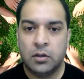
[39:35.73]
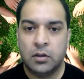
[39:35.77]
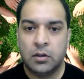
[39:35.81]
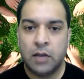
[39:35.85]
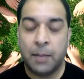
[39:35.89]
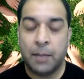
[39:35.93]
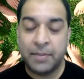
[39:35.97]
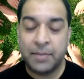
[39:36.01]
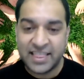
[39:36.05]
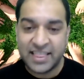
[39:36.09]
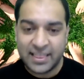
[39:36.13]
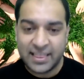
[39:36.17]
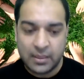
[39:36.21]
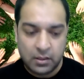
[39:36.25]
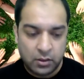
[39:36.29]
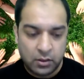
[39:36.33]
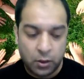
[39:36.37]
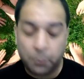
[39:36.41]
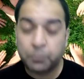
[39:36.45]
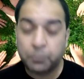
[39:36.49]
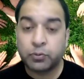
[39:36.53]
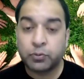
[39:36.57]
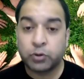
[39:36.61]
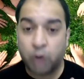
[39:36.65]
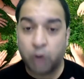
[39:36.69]
I mean, the
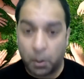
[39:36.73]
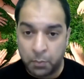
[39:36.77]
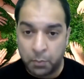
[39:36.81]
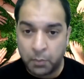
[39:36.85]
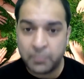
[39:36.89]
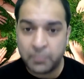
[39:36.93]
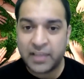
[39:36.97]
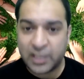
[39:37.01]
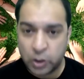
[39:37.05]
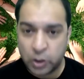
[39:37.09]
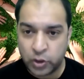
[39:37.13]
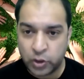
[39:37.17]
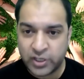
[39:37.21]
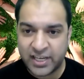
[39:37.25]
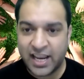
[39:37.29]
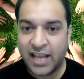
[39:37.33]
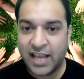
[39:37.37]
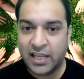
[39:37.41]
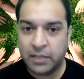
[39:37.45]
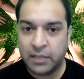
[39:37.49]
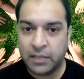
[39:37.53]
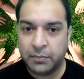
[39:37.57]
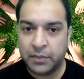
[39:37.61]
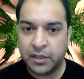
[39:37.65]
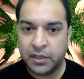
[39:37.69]
problem that you're
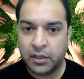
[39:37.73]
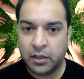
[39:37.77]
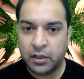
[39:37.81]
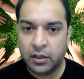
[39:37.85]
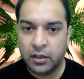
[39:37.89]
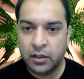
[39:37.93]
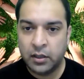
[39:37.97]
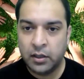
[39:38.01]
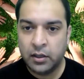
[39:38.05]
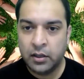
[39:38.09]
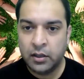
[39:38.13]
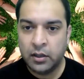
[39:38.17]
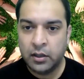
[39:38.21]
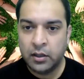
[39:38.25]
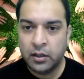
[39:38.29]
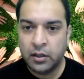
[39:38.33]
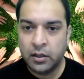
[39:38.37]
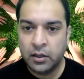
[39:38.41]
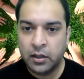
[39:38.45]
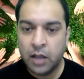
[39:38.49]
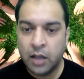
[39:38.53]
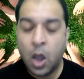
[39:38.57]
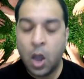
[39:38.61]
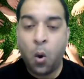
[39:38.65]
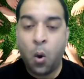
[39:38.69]
telling me,
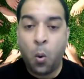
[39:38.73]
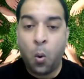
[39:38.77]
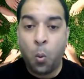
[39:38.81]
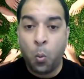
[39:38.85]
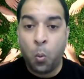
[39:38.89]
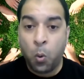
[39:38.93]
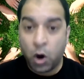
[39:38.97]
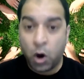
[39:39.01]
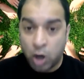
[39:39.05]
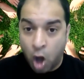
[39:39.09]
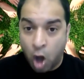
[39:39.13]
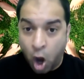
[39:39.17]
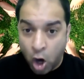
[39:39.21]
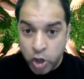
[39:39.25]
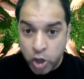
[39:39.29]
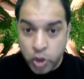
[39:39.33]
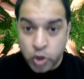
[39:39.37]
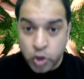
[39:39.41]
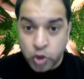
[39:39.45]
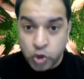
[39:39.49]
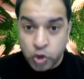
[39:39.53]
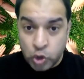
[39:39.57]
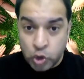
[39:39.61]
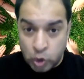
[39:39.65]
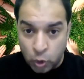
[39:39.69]
what are you
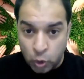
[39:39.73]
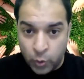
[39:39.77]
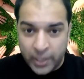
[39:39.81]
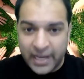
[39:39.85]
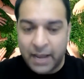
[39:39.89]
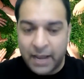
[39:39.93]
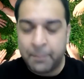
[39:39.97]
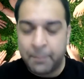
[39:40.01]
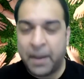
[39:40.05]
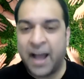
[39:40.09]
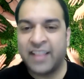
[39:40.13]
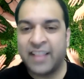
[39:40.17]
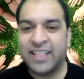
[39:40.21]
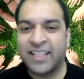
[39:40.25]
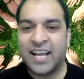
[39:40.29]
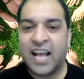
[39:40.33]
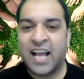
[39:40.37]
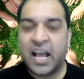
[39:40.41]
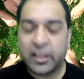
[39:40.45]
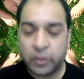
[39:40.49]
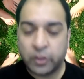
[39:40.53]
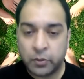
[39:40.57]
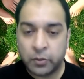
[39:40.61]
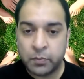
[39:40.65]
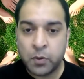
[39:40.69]
doing about that
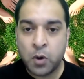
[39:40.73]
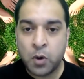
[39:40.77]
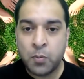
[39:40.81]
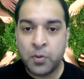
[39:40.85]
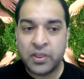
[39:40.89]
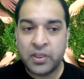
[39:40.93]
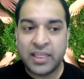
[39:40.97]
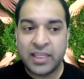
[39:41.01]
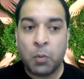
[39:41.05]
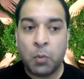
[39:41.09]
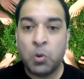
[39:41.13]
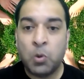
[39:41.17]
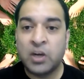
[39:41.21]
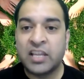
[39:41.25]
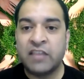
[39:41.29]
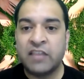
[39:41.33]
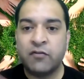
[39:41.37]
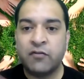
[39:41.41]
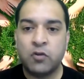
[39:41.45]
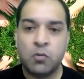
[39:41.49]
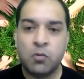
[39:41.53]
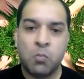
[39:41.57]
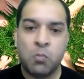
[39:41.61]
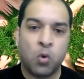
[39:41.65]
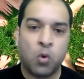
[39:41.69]
at the moment that will give
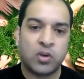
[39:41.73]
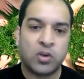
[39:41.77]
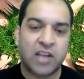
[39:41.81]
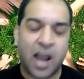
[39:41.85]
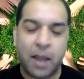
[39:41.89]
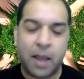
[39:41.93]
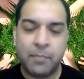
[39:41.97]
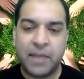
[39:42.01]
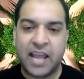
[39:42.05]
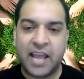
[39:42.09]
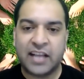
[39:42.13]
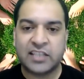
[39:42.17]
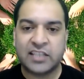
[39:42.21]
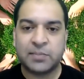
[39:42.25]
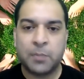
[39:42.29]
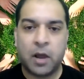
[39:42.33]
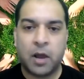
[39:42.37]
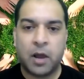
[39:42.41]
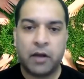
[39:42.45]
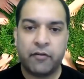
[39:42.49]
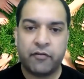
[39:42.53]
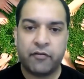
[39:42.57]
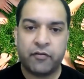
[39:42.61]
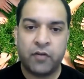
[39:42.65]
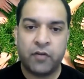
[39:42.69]
you more time next
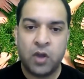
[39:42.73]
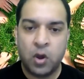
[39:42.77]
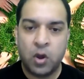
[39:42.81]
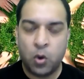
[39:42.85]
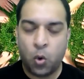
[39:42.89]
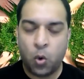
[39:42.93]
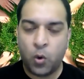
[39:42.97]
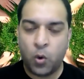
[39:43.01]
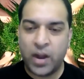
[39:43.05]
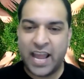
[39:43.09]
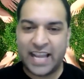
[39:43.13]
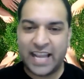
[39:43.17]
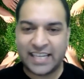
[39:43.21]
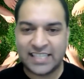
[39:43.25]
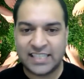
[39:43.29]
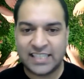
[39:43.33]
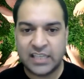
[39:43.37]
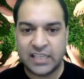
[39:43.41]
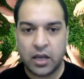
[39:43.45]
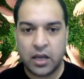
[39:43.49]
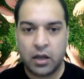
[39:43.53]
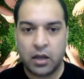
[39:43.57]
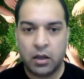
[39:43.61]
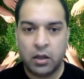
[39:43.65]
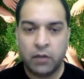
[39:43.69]
month or next
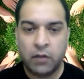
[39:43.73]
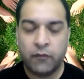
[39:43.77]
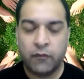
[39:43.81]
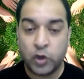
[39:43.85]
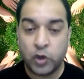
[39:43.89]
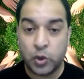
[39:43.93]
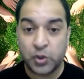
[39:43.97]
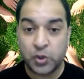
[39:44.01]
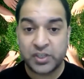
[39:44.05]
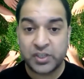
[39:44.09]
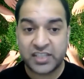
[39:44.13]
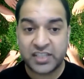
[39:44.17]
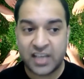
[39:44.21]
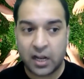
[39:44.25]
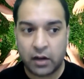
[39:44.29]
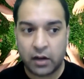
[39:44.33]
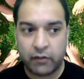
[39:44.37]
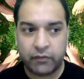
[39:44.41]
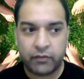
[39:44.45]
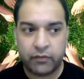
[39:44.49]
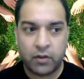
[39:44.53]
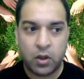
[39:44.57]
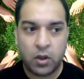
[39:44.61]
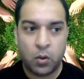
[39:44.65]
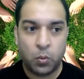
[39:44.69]
year for
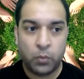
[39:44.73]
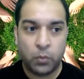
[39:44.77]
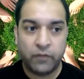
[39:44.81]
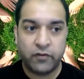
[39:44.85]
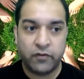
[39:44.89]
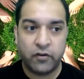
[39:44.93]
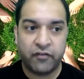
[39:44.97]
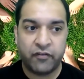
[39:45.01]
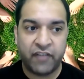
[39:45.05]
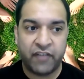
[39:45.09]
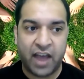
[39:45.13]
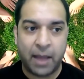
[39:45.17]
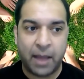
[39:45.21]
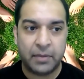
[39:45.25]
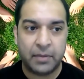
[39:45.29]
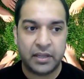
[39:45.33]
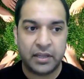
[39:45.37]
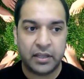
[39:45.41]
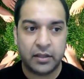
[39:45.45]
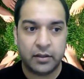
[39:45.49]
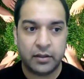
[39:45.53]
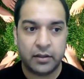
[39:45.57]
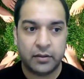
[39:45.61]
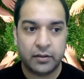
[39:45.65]
yourself, with your family?